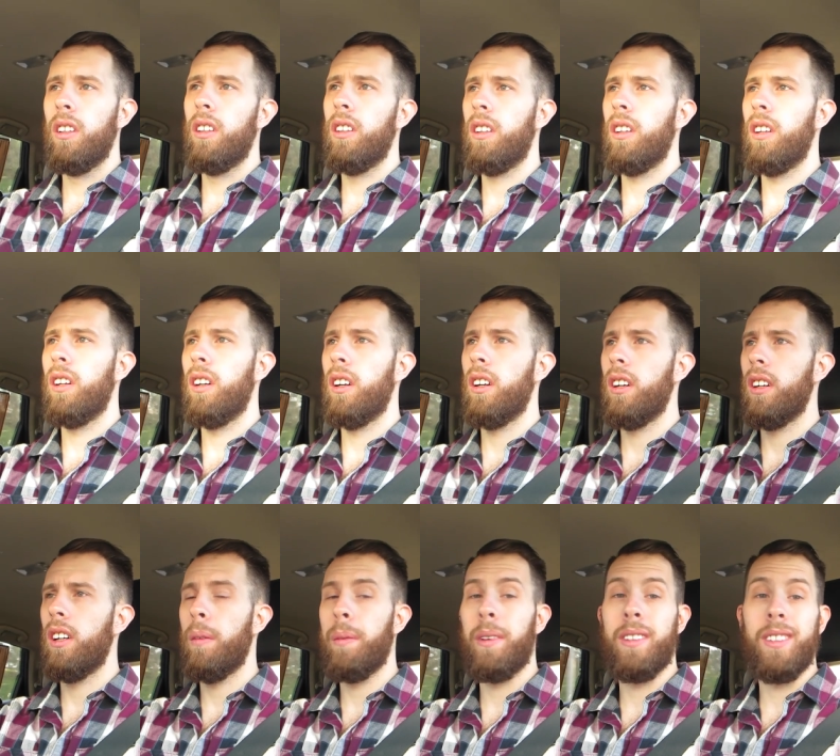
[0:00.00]
Oh,
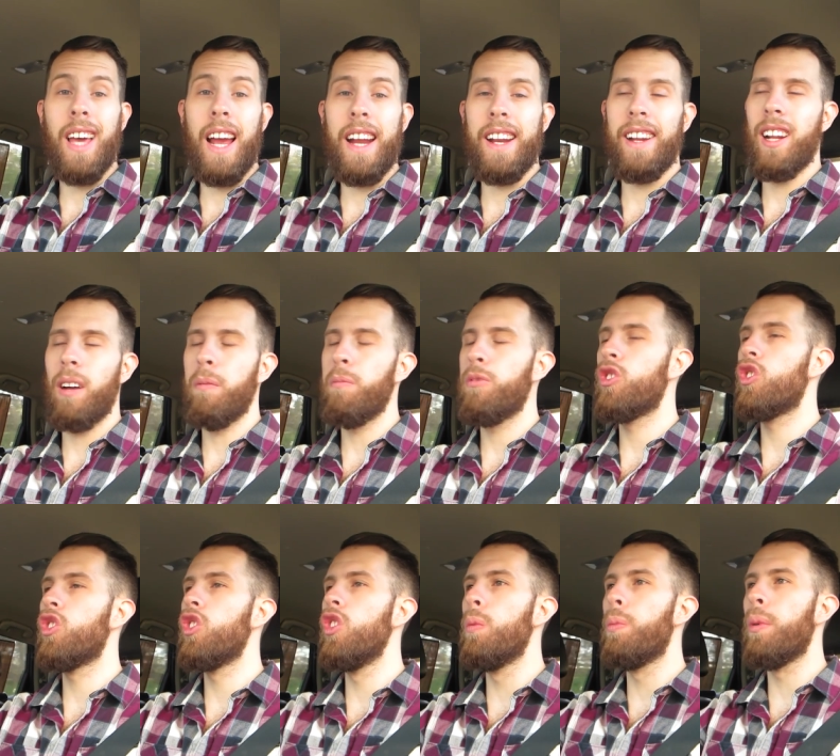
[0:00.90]
I'm excited. I'm
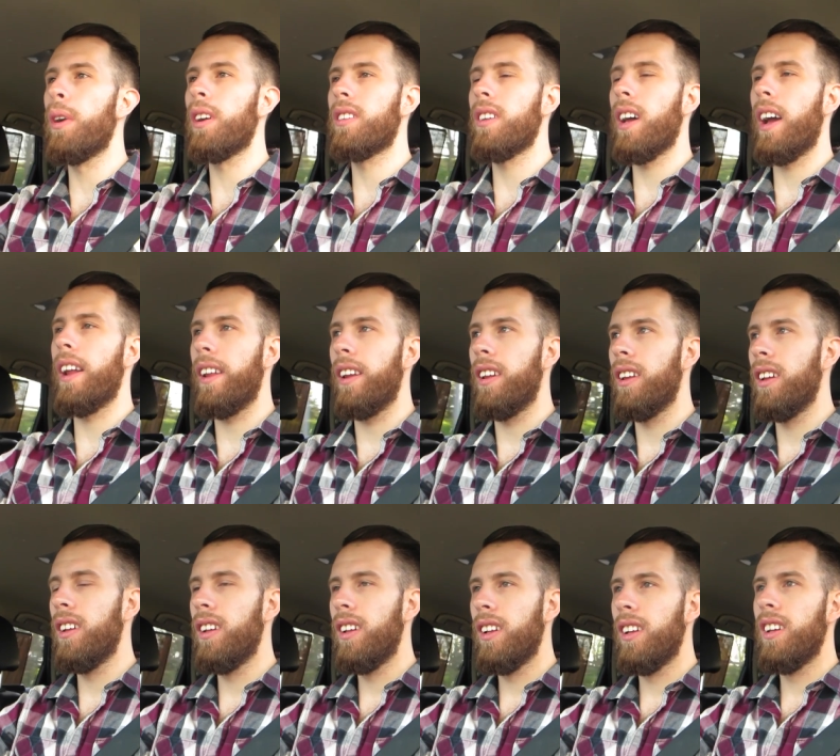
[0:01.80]
super excited.
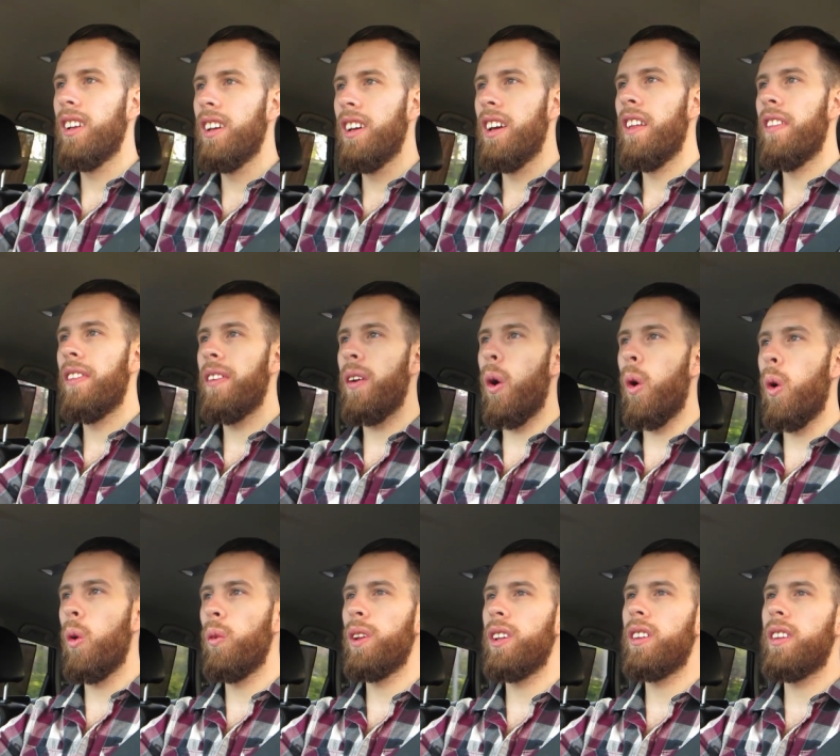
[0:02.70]
The
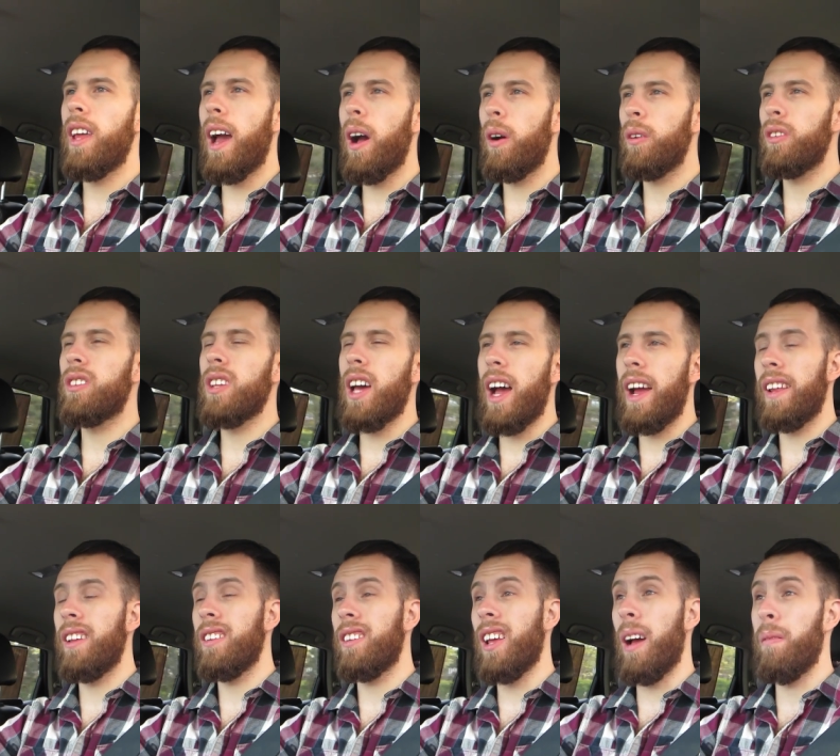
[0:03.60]
only downside
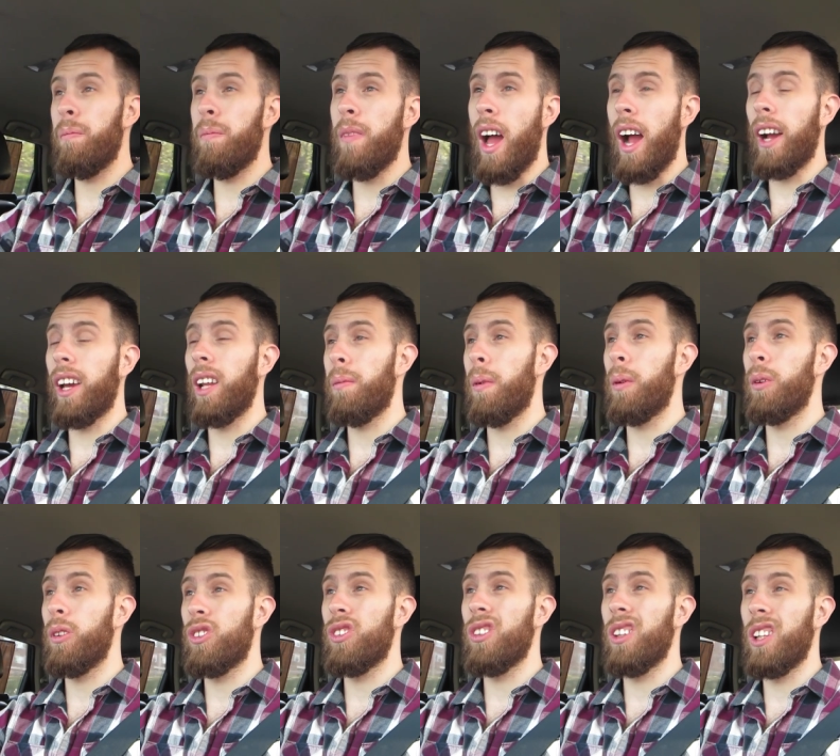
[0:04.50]
is I'm not gonna be
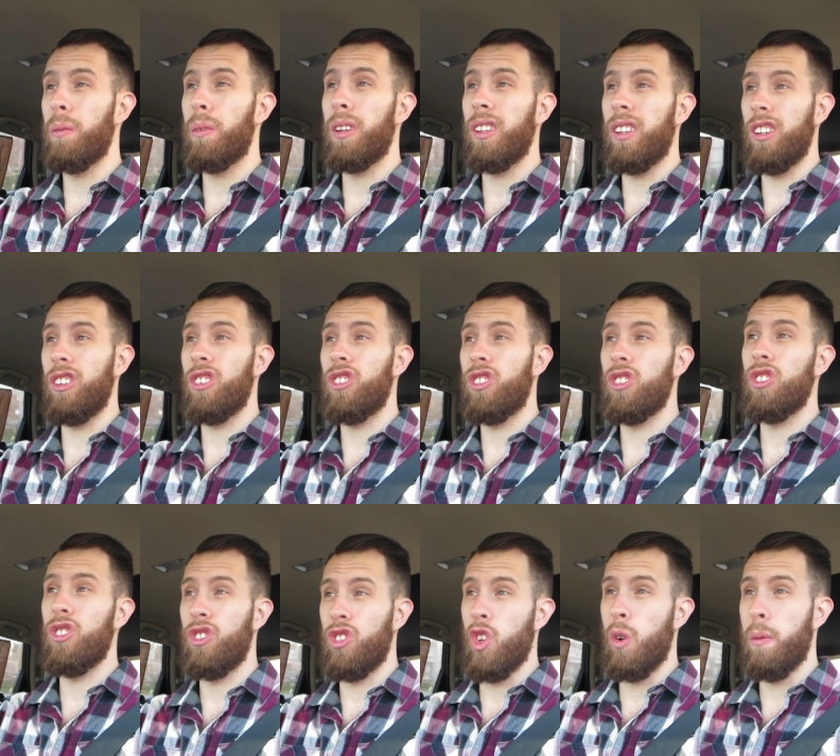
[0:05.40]
able to sleep because there's
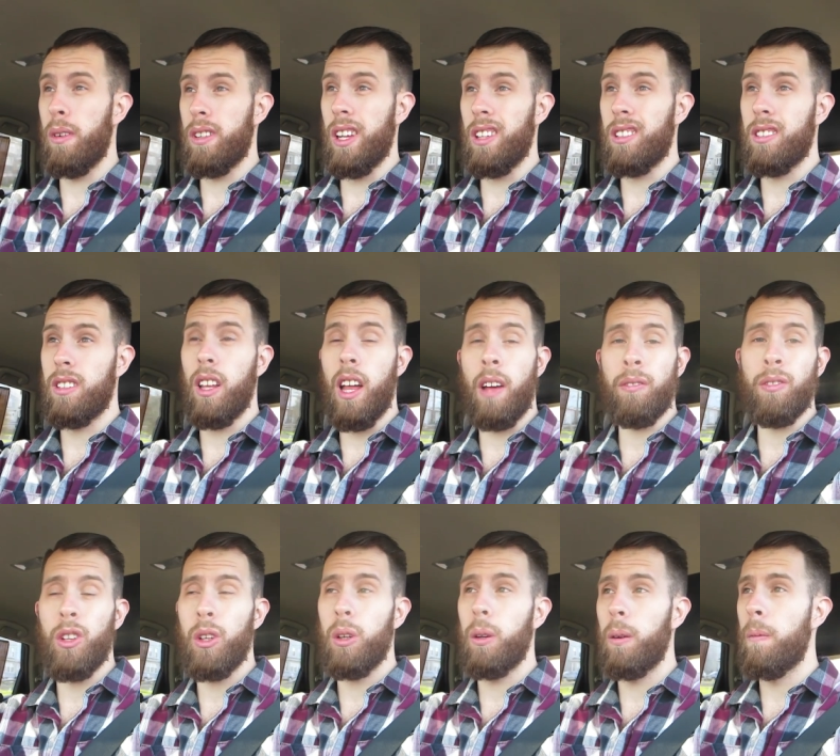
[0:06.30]
just so much I still have
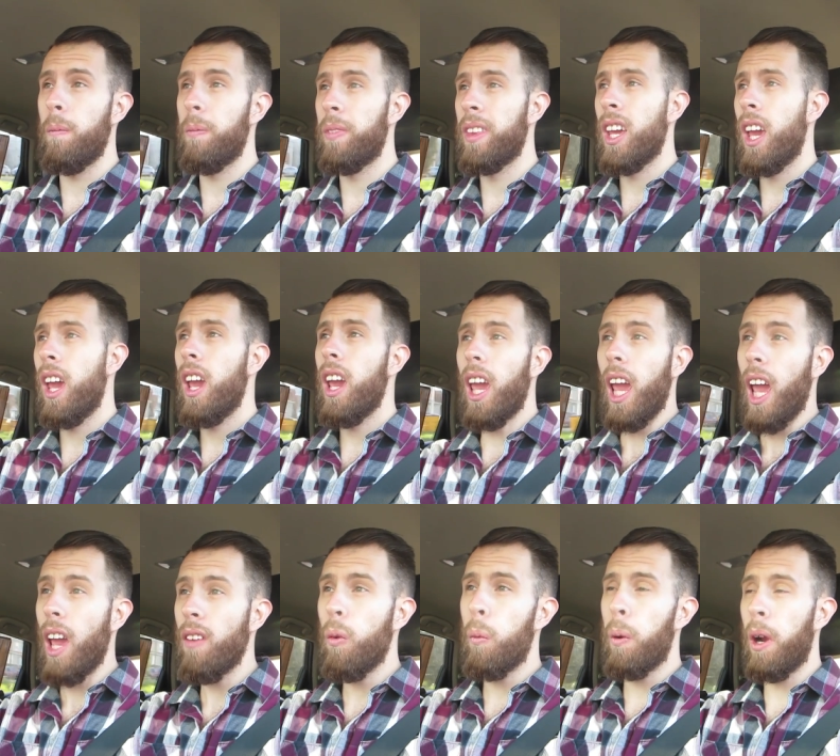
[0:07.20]
to do.
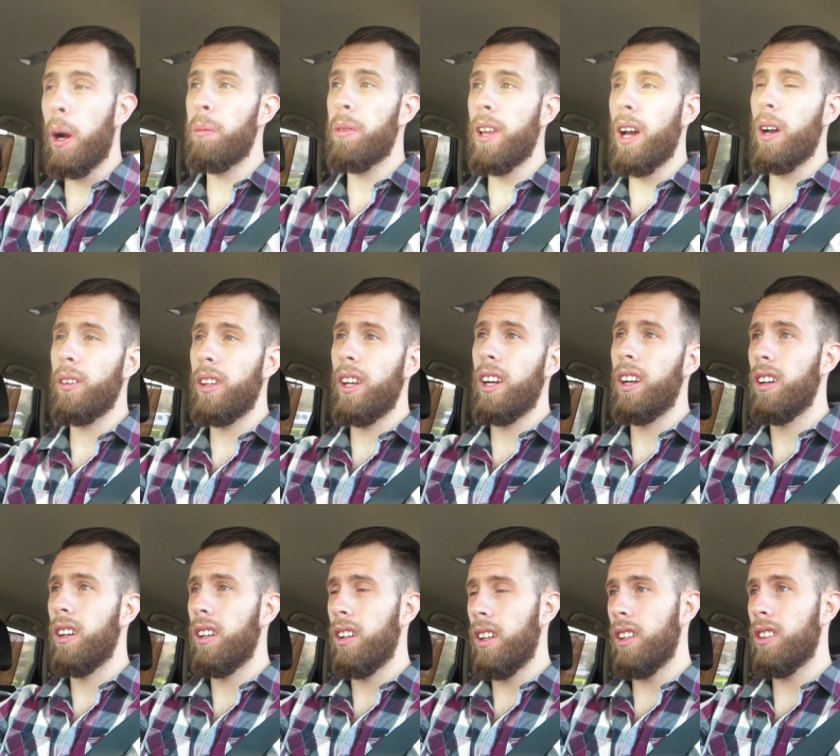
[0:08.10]
Even when I'm down
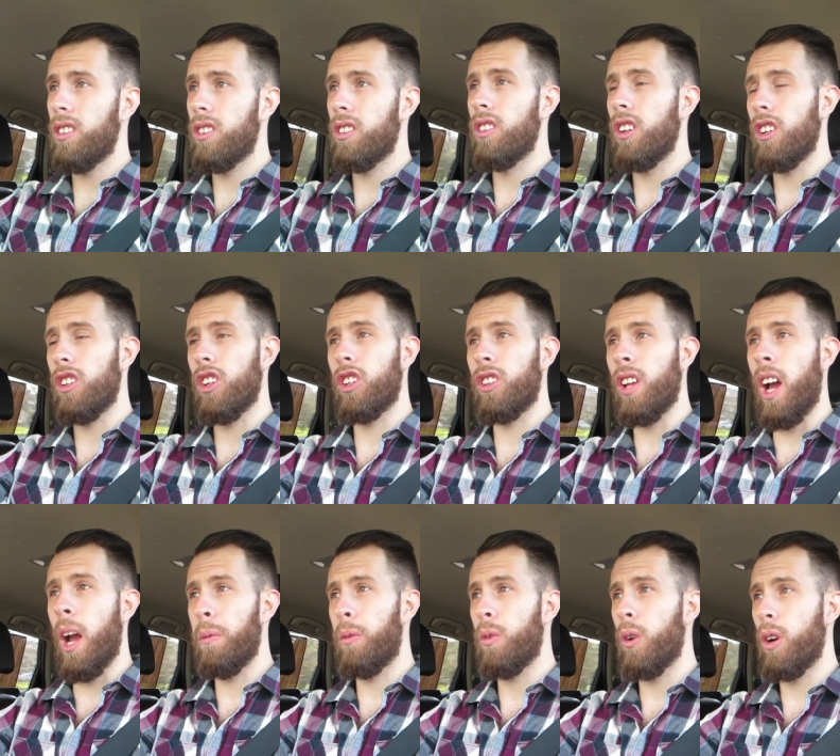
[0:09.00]
there, it's such a
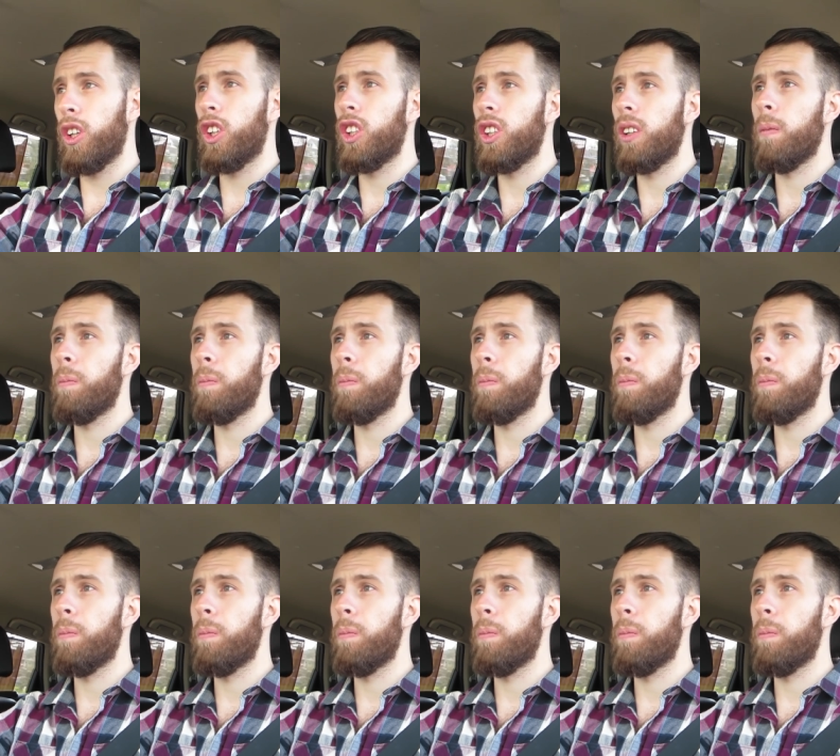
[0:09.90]
time crunch